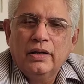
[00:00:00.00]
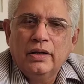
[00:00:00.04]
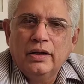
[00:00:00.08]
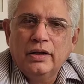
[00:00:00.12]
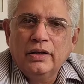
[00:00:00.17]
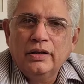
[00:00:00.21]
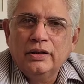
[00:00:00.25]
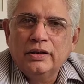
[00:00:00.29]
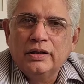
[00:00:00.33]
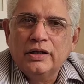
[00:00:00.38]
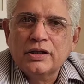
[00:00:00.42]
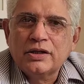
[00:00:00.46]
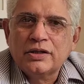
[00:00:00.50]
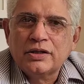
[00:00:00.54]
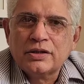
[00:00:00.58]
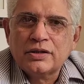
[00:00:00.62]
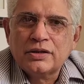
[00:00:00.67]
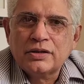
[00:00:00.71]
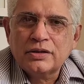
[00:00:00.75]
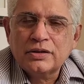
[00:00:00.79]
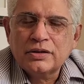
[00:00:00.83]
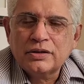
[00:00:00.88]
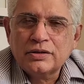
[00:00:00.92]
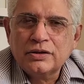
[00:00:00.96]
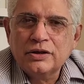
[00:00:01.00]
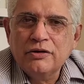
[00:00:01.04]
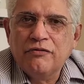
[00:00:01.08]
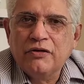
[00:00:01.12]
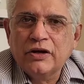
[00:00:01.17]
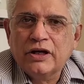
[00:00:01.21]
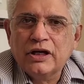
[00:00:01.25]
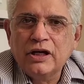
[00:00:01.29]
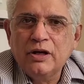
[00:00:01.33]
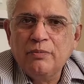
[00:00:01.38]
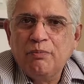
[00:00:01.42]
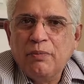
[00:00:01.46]
in this
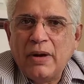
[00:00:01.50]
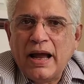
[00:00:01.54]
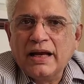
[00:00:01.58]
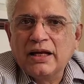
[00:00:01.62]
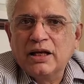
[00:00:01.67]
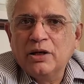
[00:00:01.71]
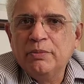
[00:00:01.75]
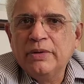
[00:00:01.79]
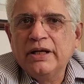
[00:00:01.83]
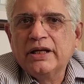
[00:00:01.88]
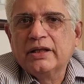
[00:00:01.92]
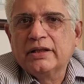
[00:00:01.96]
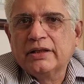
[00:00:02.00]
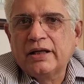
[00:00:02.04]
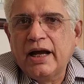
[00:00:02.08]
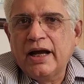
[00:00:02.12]
difficult pandemic